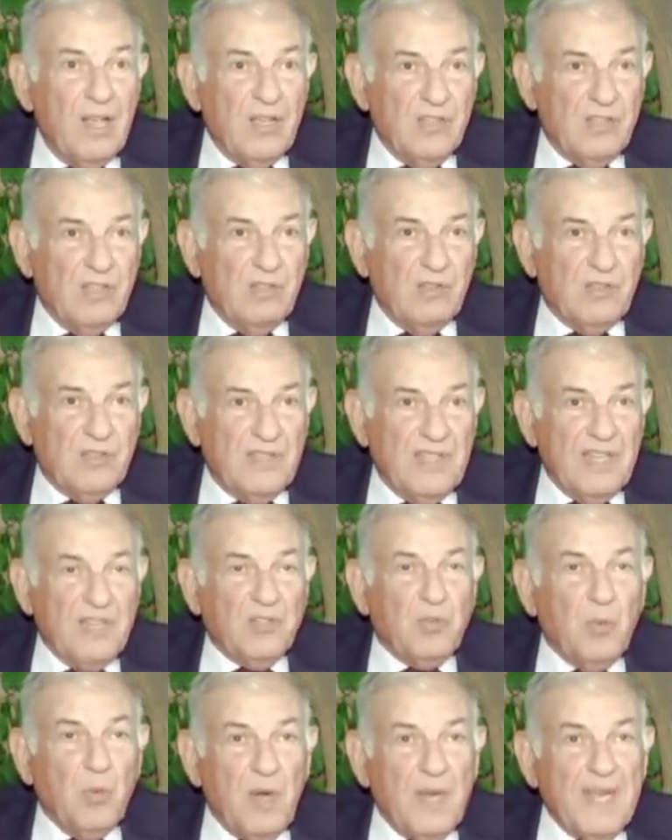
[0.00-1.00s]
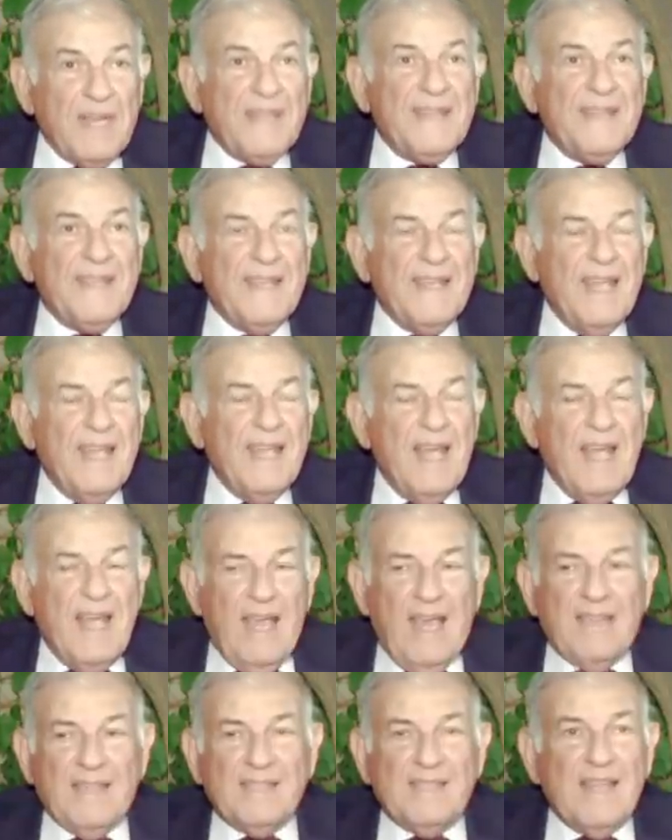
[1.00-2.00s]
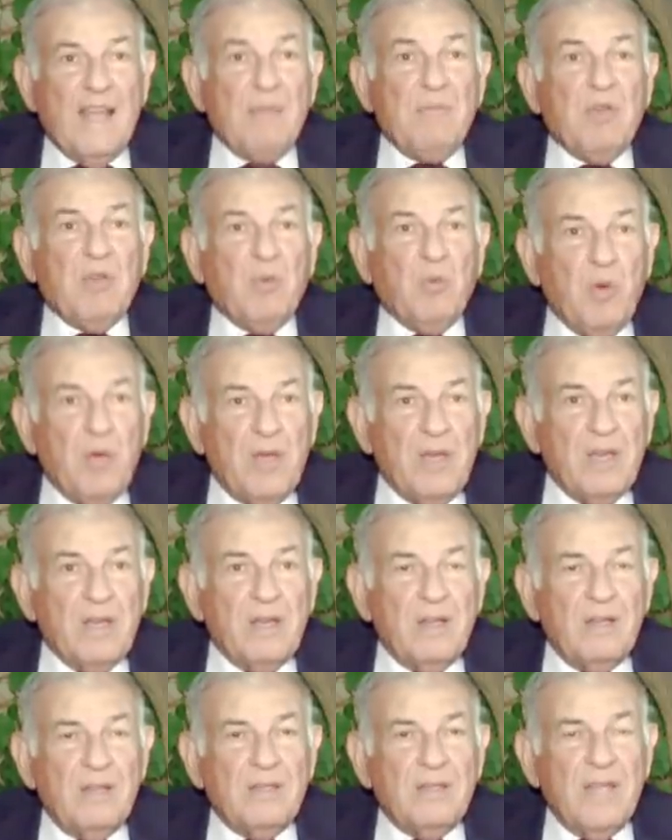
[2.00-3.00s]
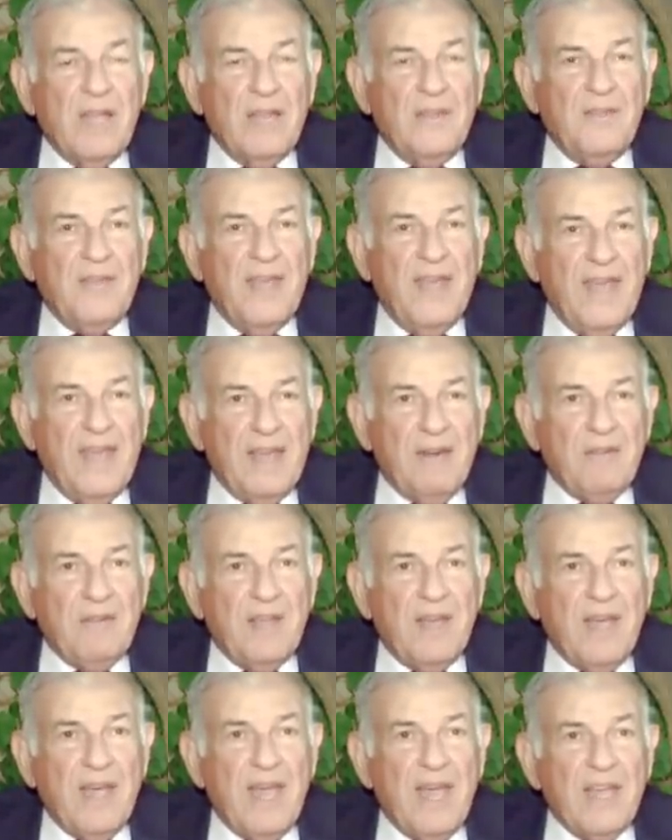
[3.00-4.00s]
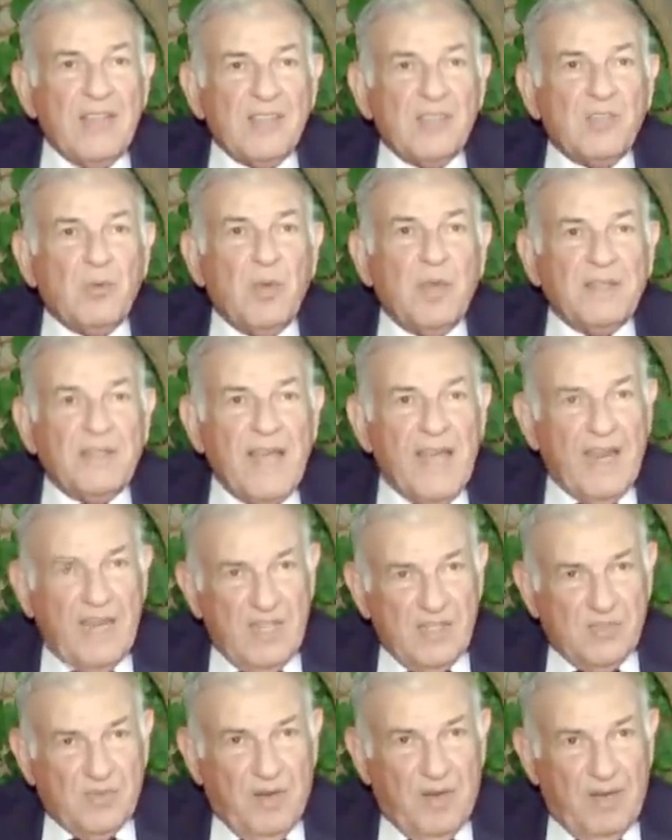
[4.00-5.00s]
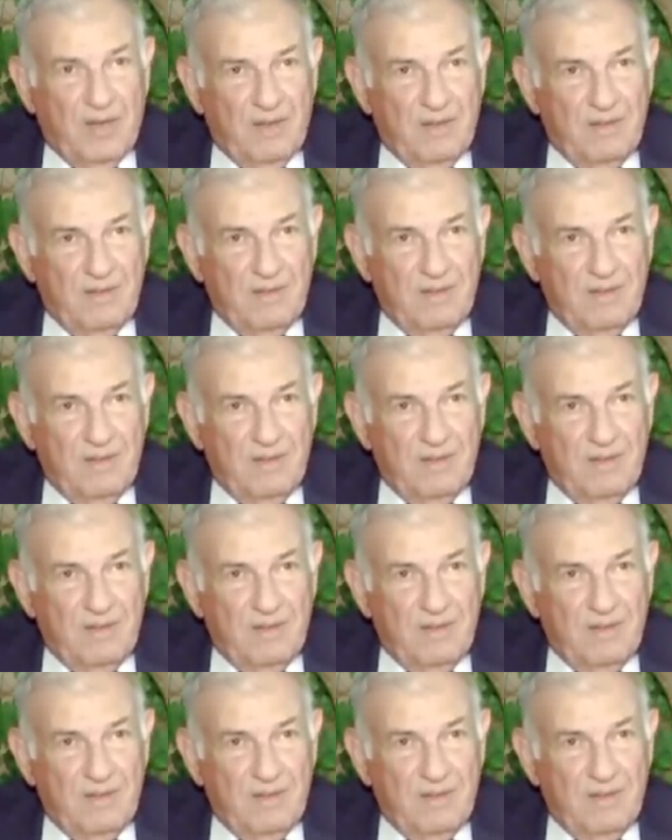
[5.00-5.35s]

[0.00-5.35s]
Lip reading: So you see, to lead the Islamic world in the area is to attack Israel.